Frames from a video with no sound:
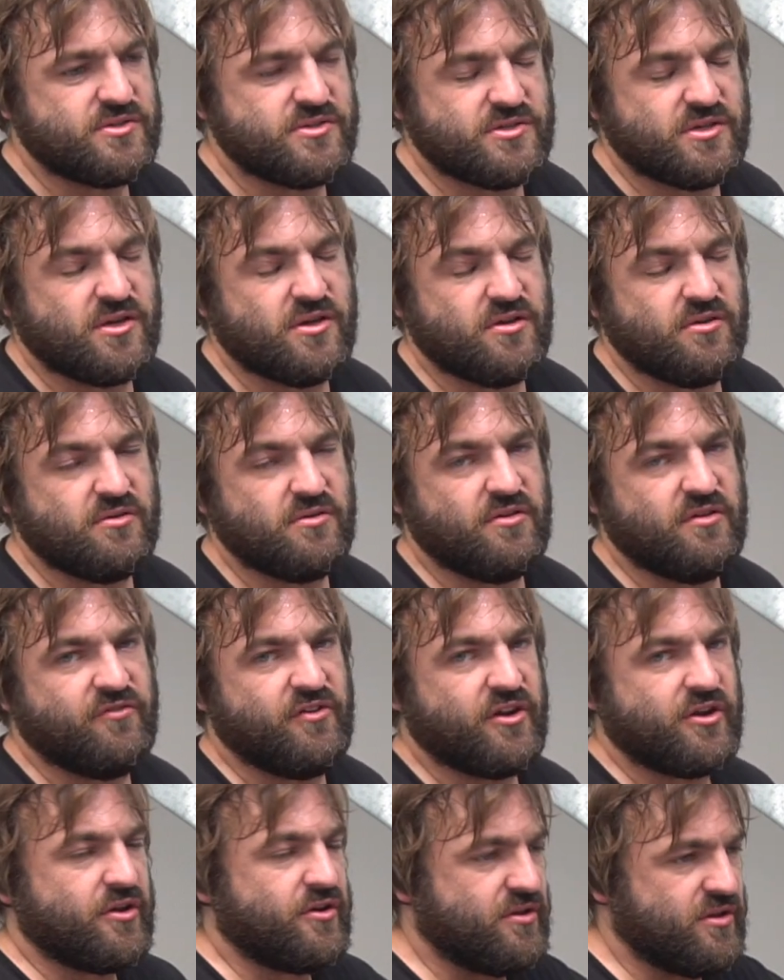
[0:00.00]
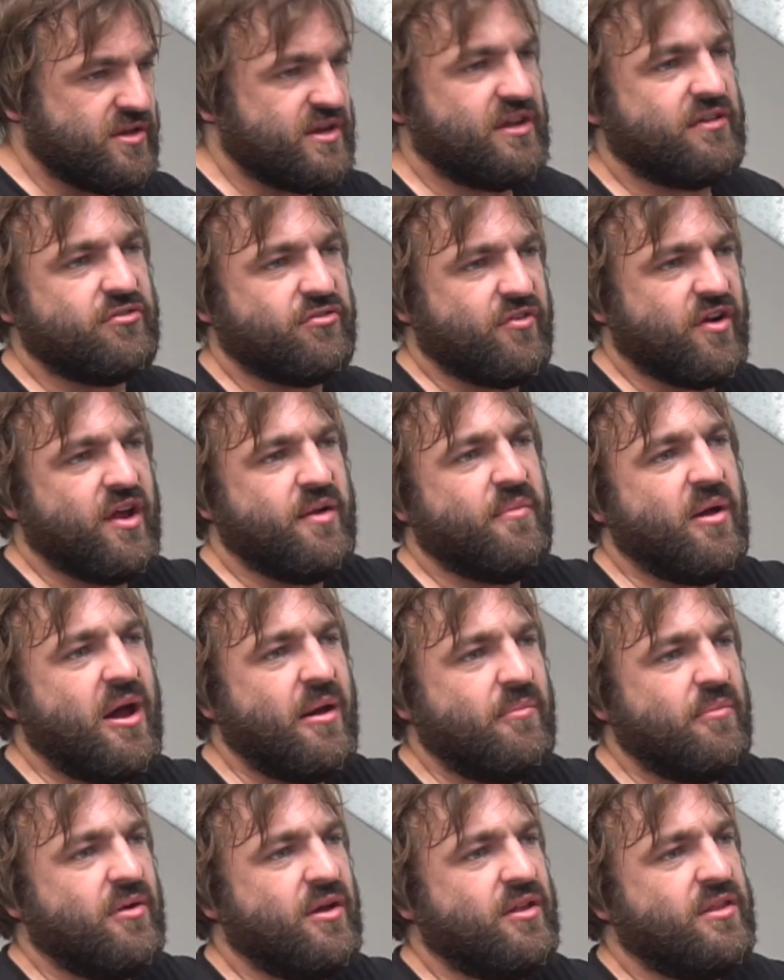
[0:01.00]
So if I go to the next frame
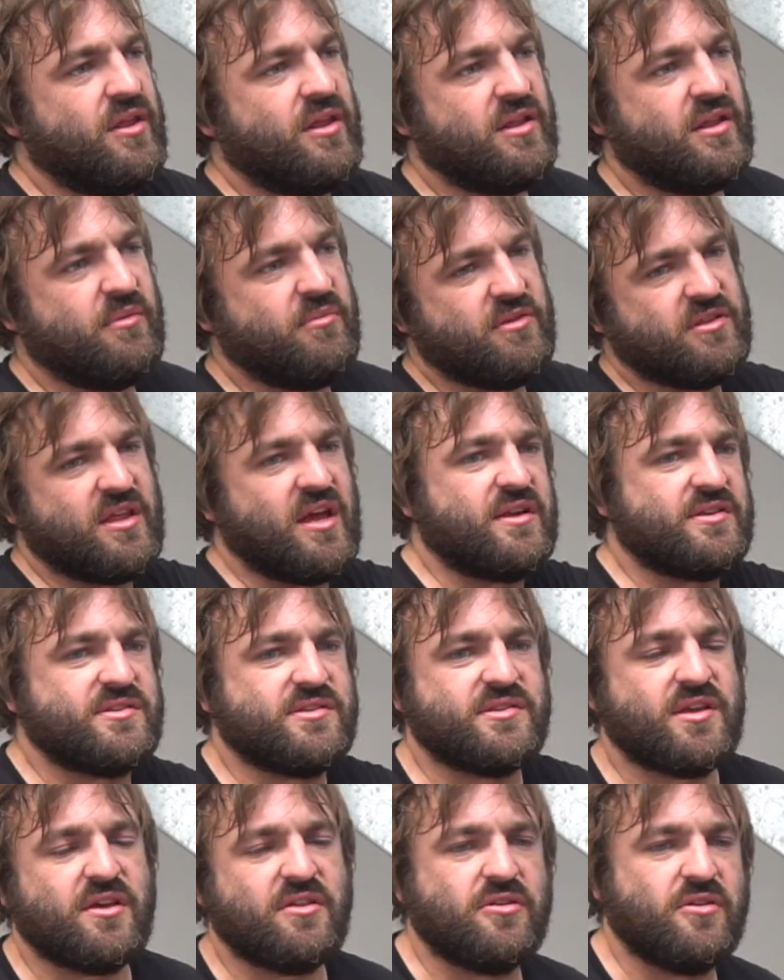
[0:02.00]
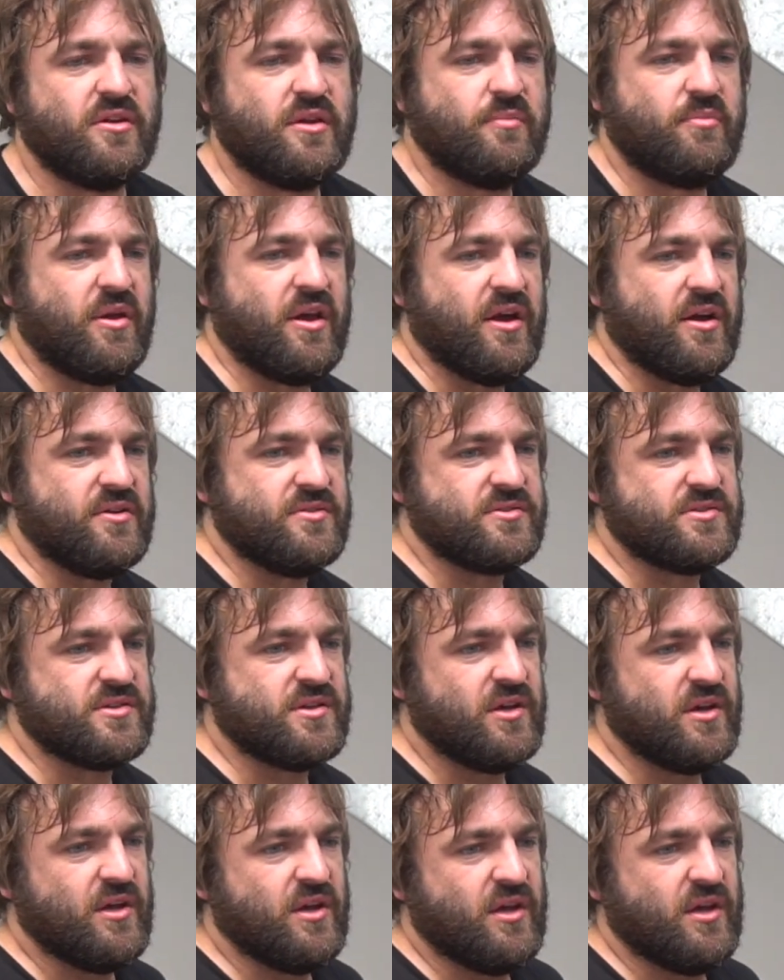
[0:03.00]
up and then limit that to say 30 pounds,